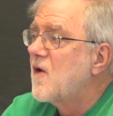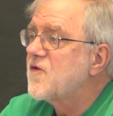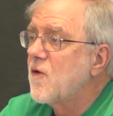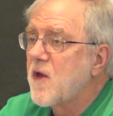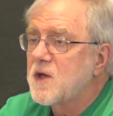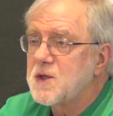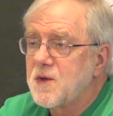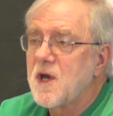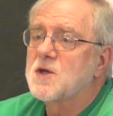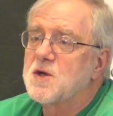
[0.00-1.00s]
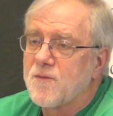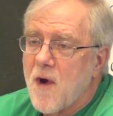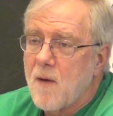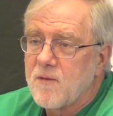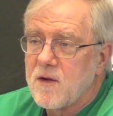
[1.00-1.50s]
so that you get your
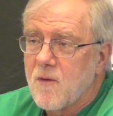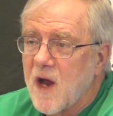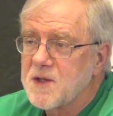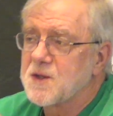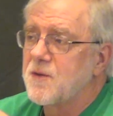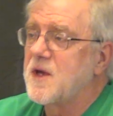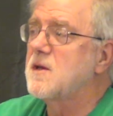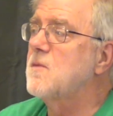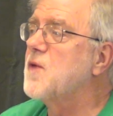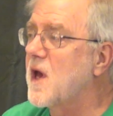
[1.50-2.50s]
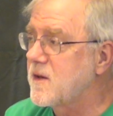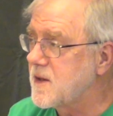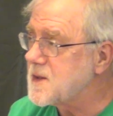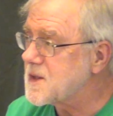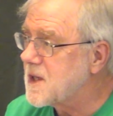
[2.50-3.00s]
property rights, your
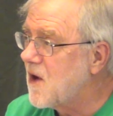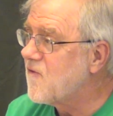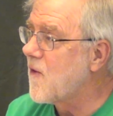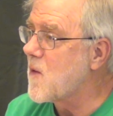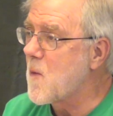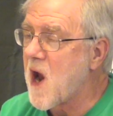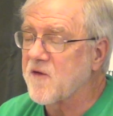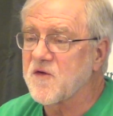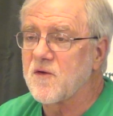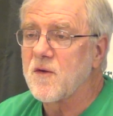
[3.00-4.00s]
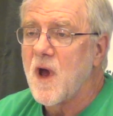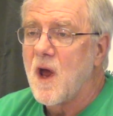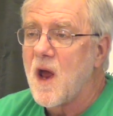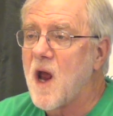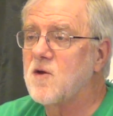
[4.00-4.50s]
independence from a master,
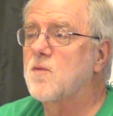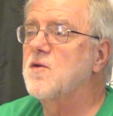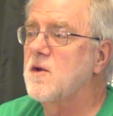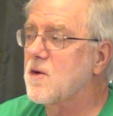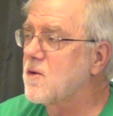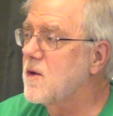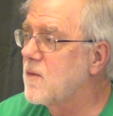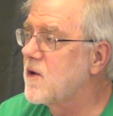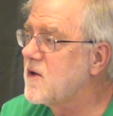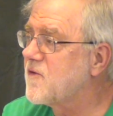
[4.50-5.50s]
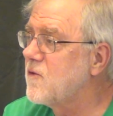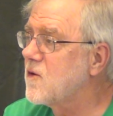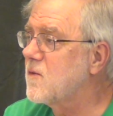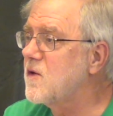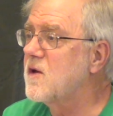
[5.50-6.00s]
and your political liberty, so
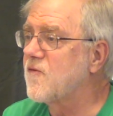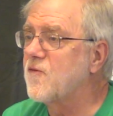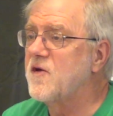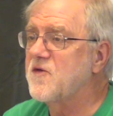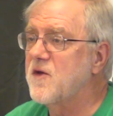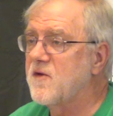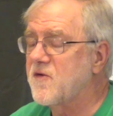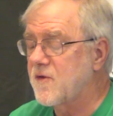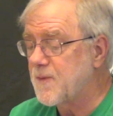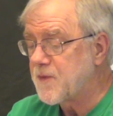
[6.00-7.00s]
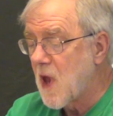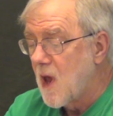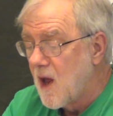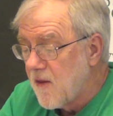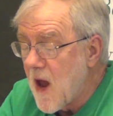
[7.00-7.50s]
you can be a free citizen.
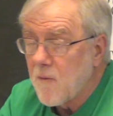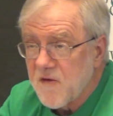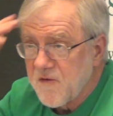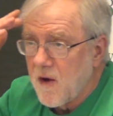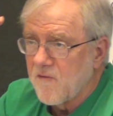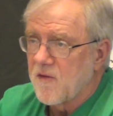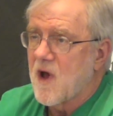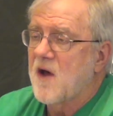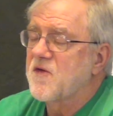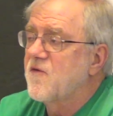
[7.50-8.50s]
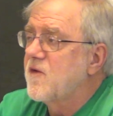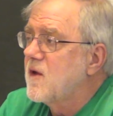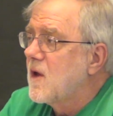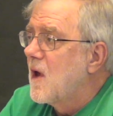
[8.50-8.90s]
That was their philosophy.